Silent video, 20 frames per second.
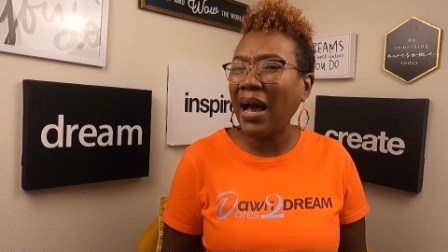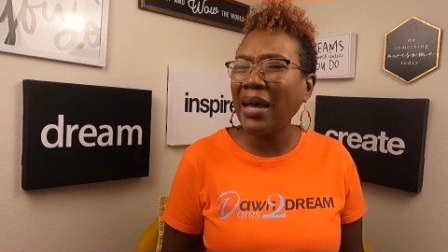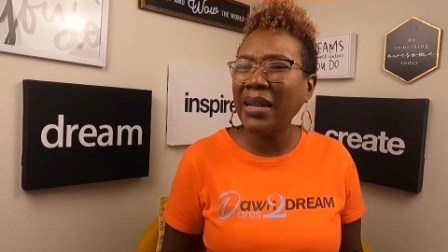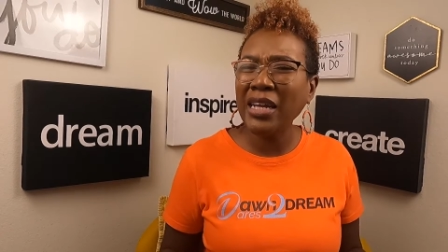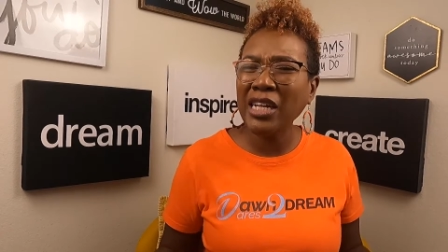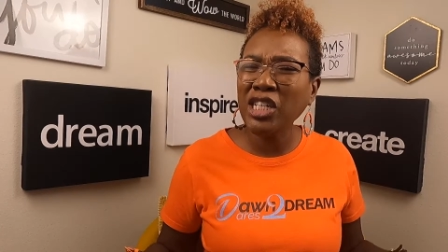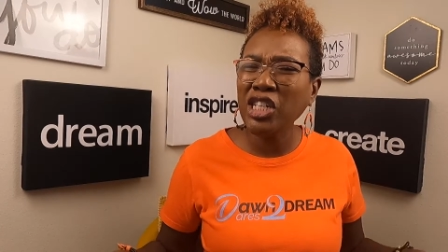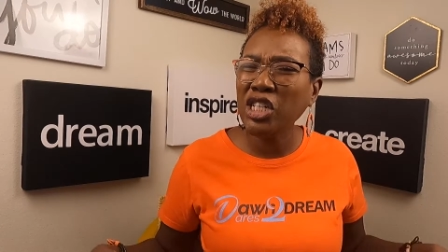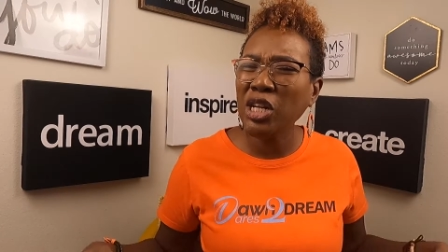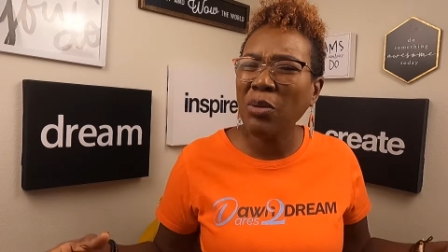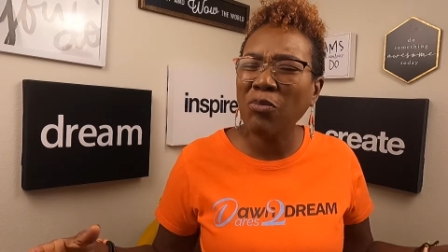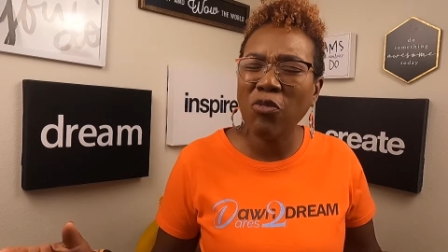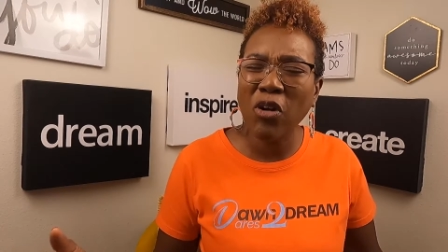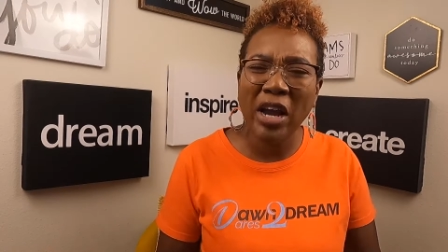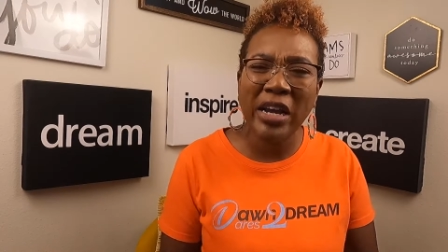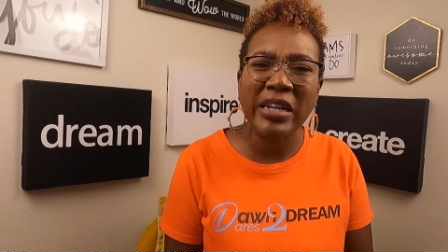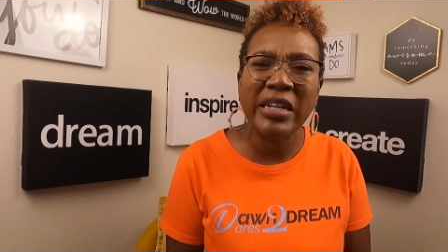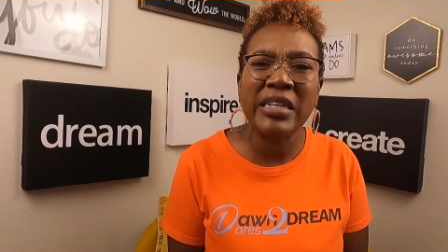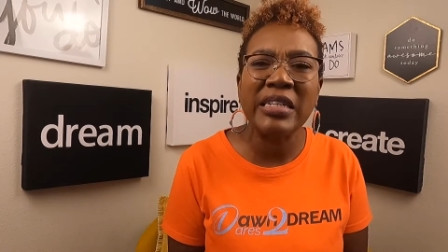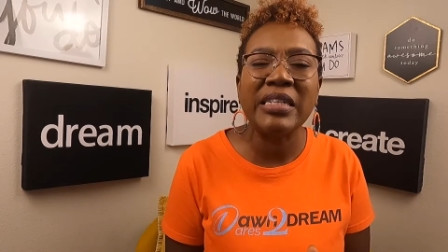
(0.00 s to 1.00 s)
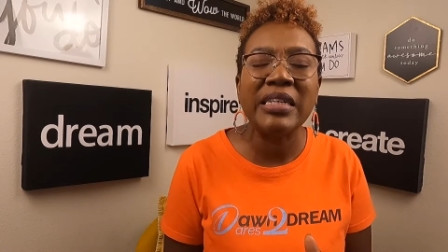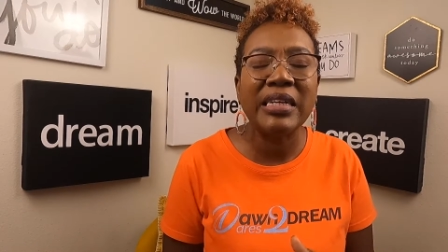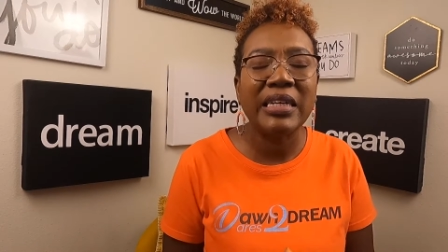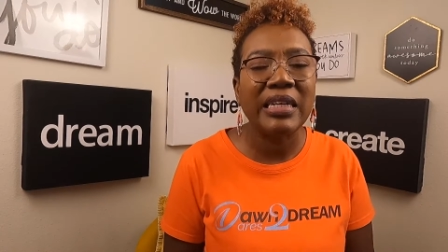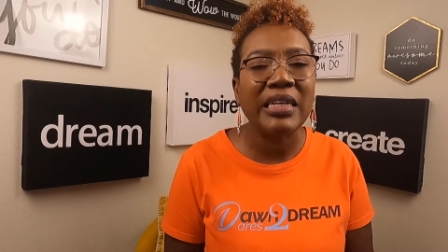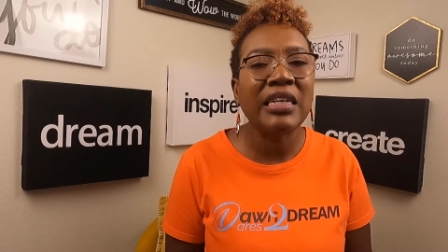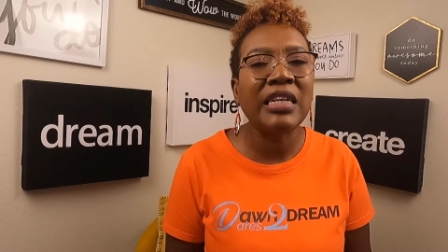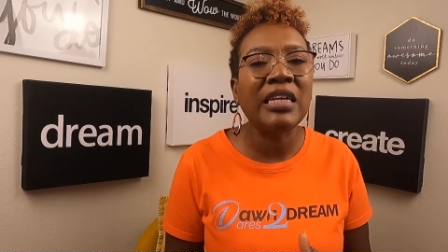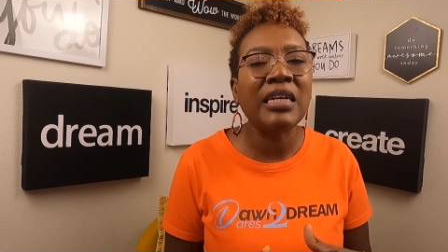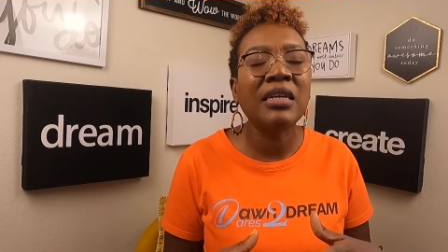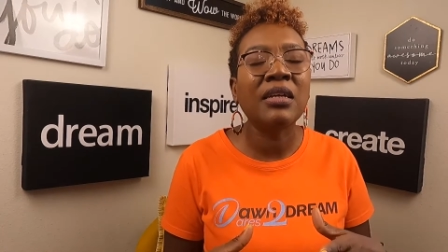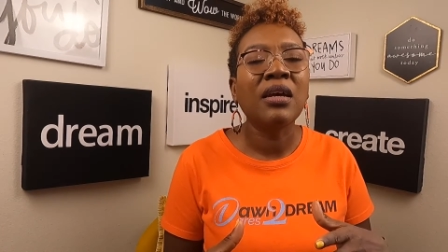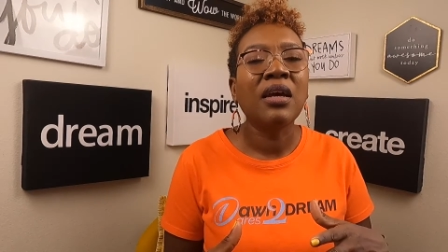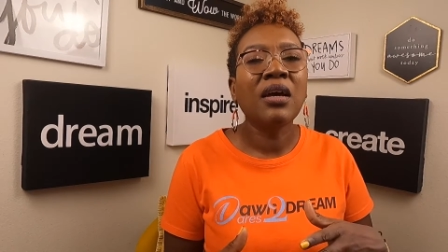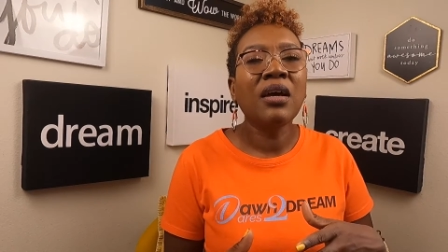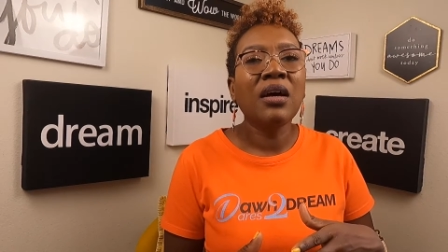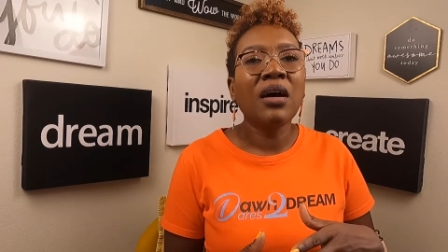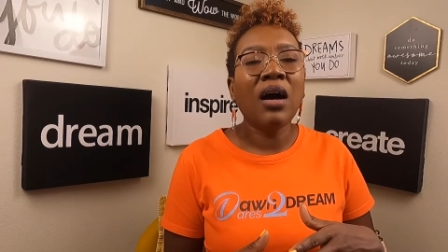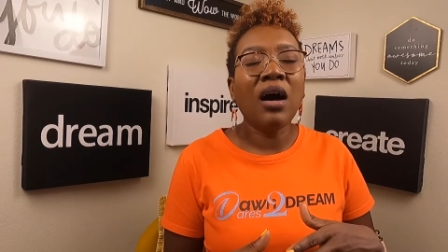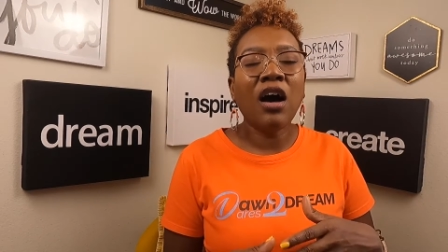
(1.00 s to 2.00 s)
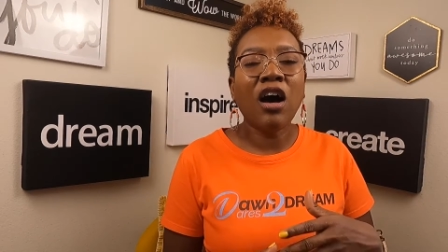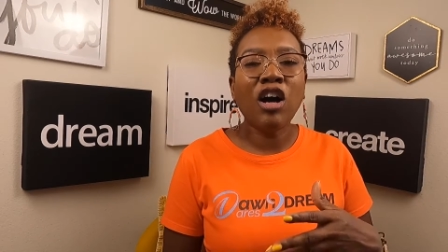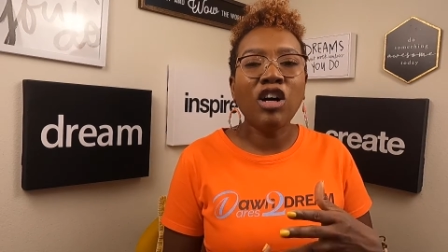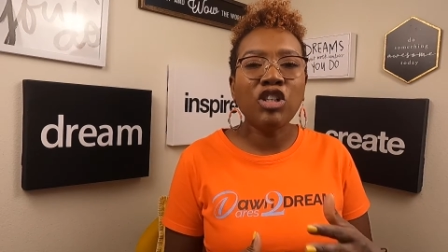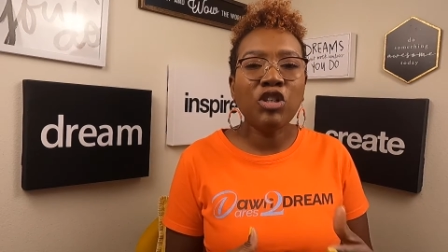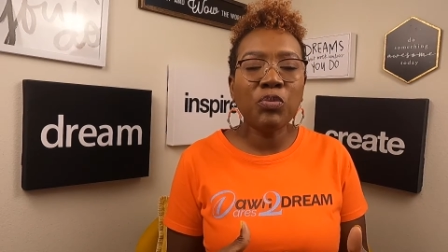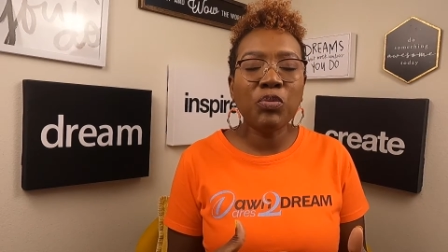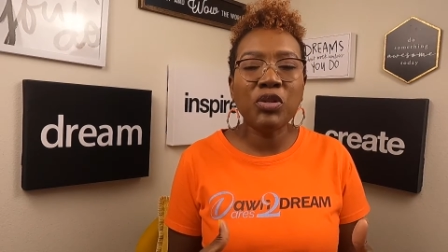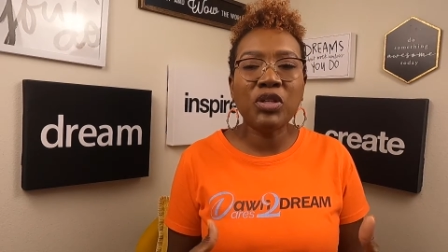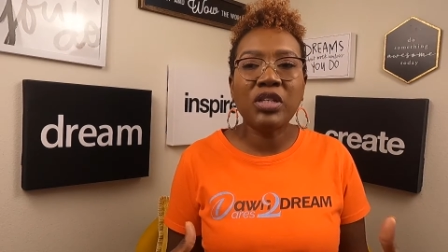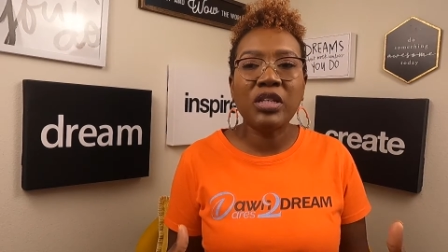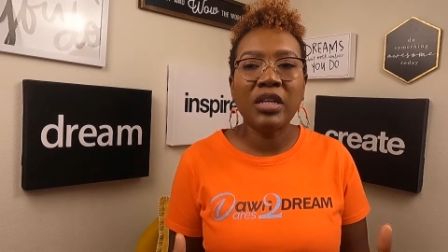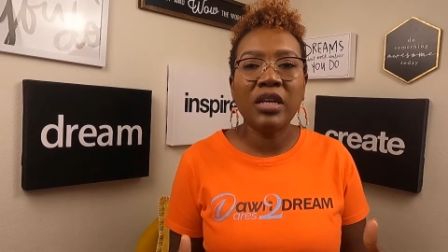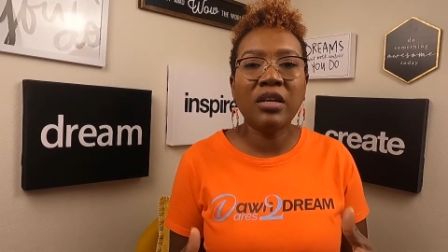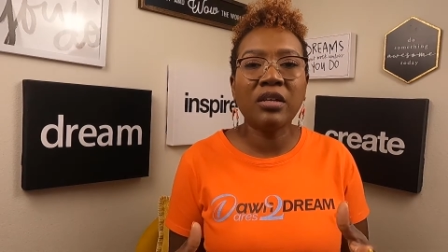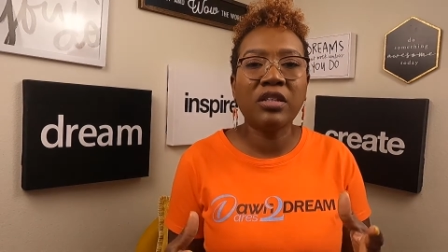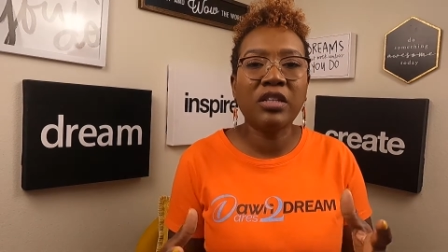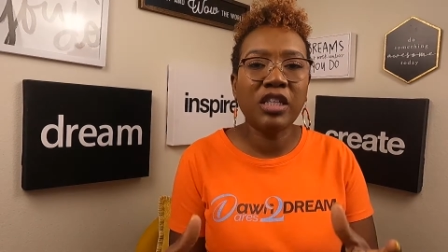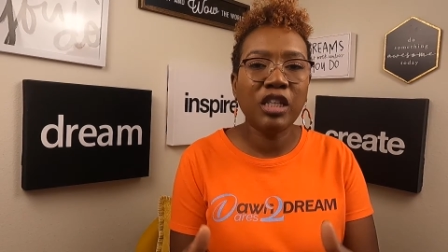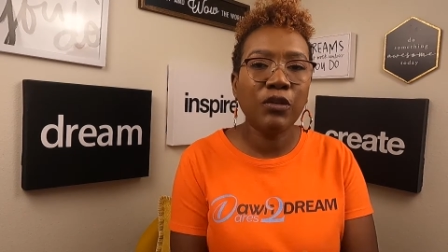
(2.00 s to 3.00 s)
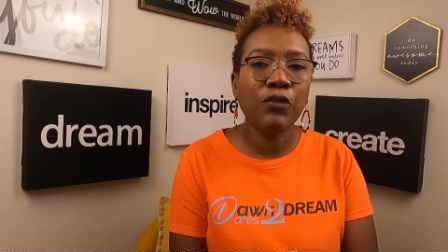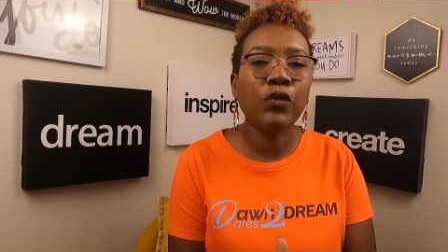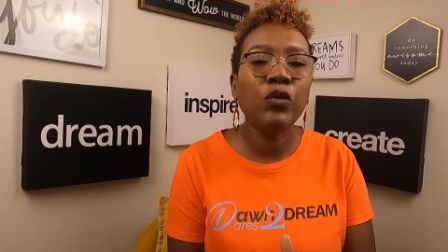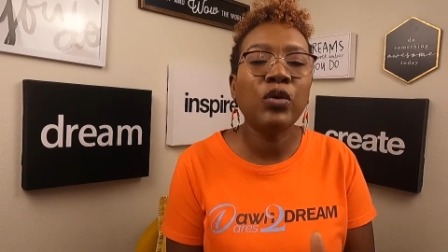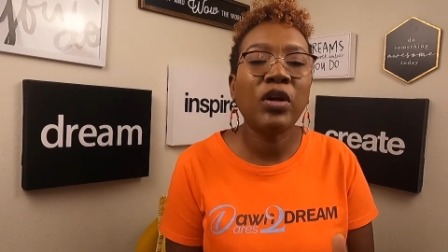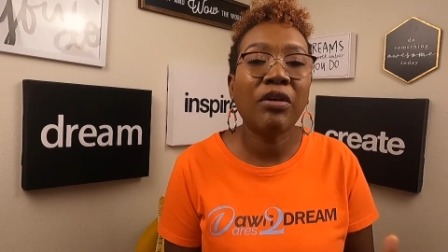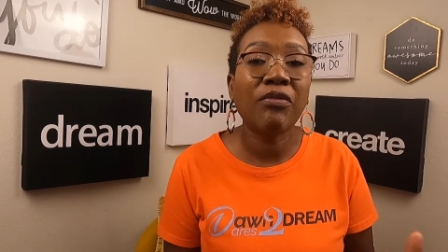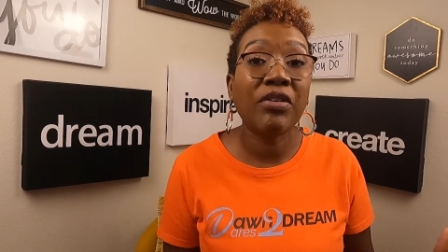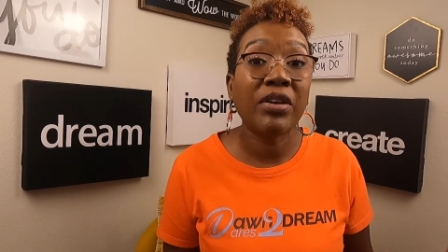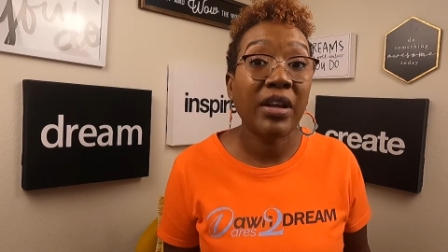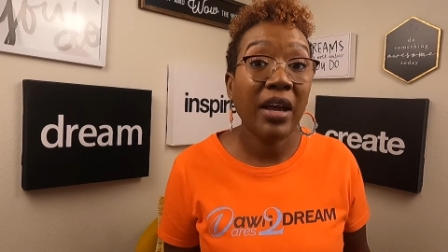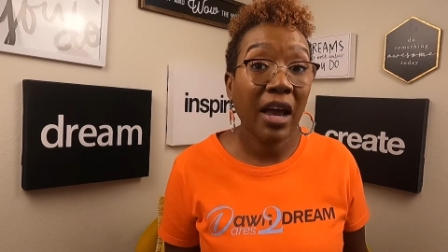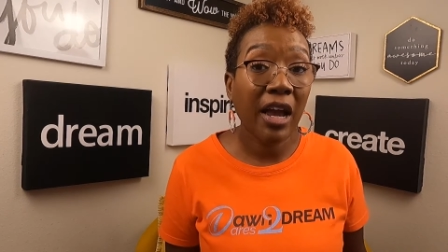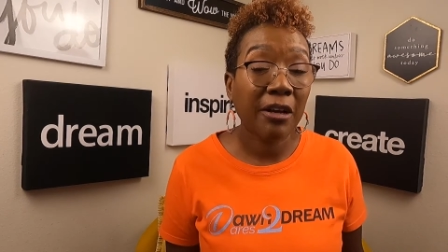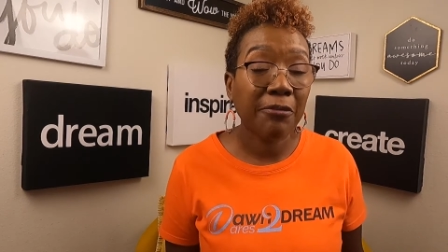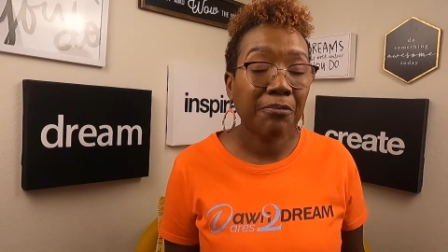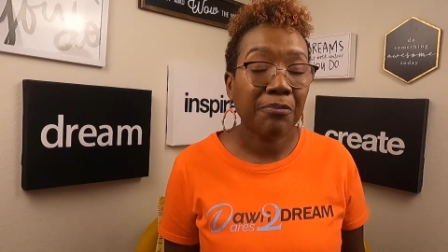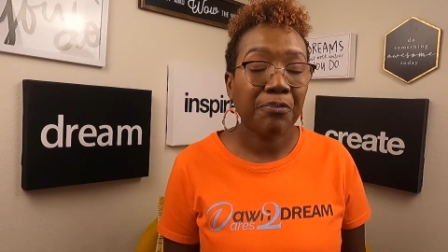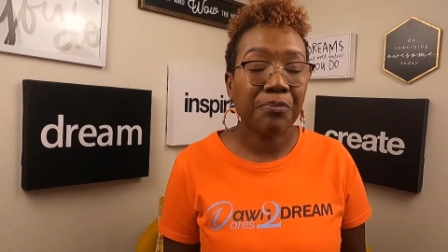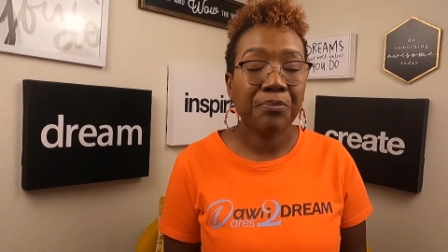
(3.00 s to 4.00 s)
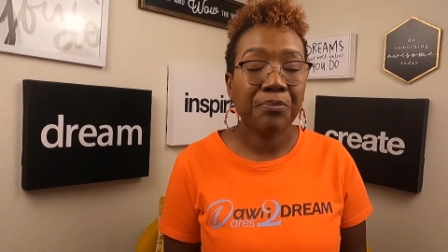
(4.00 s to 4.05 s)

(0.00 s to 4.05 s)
I didn't jump right into eating 100% seafood every day.